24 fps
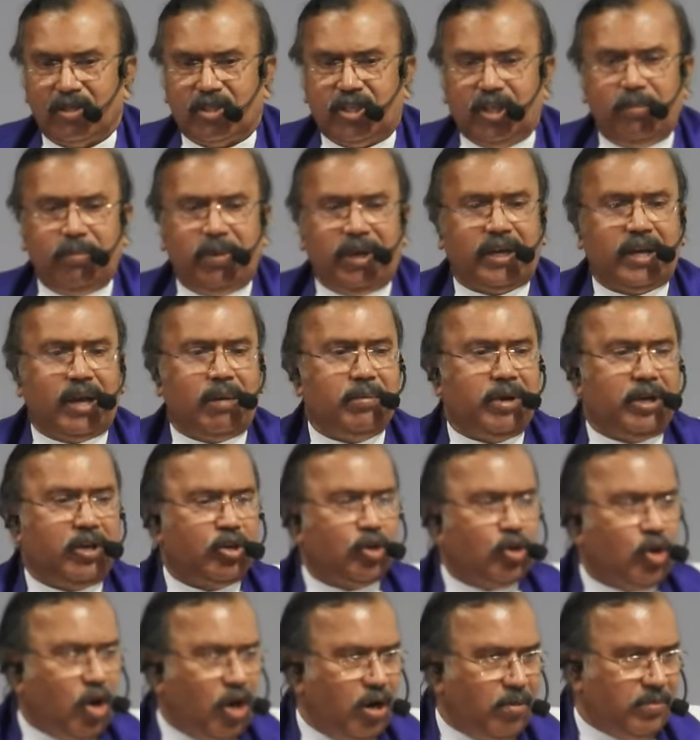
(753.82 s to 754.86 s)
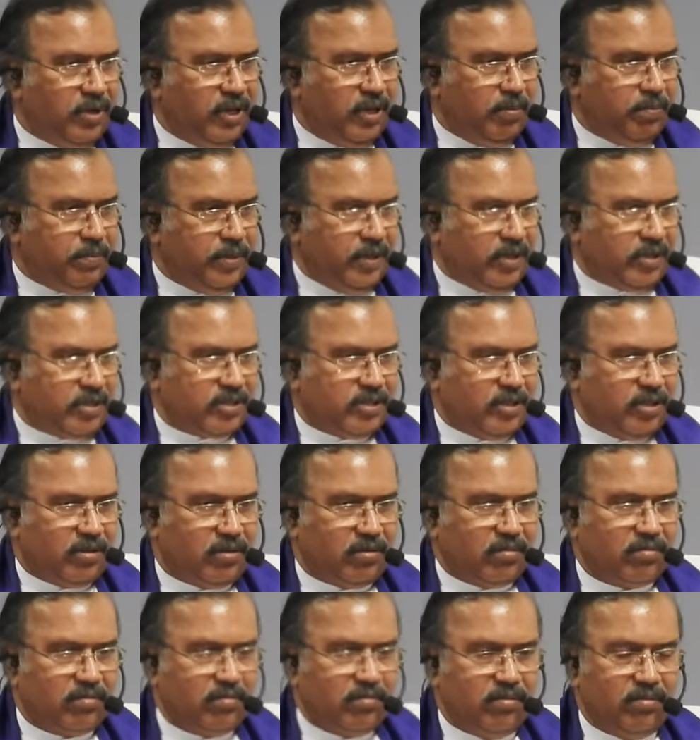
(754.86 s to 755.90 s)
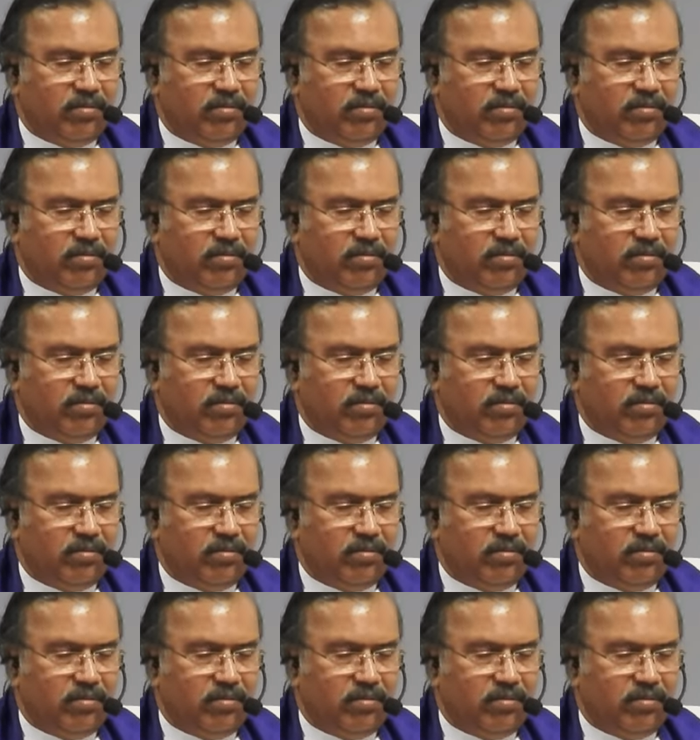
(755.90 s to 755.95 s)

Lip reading: She became a normal person.